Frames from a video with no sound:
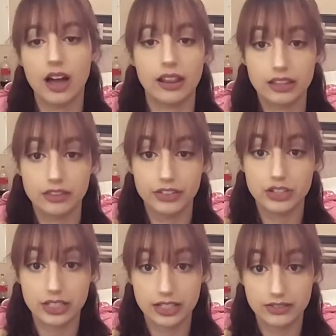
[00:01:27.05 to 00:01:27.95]
I like the
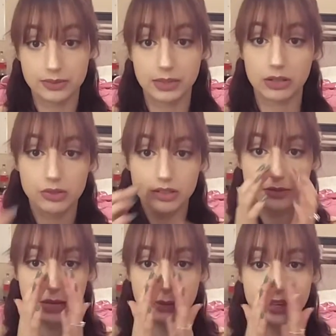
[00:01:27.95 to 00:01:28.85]
finish it gives me when
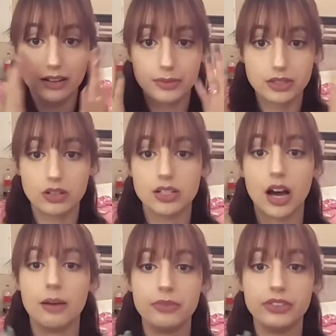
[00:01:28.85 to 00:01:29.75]
my makeup is on
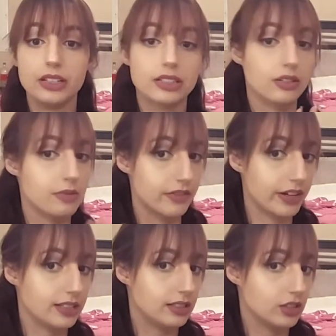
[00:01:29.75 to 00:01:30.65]
top of it on my
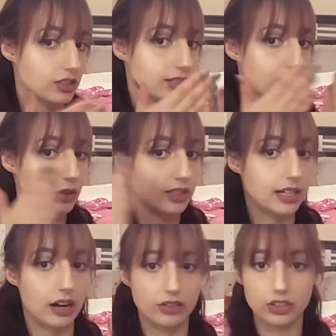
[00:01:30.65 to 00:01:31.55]
face. It just smooths it
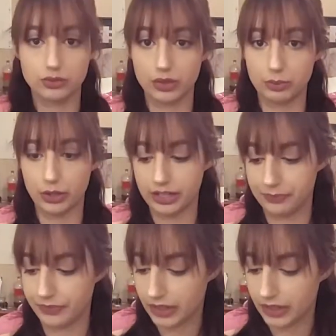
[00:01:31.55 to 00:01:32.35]
out and looks really pretty.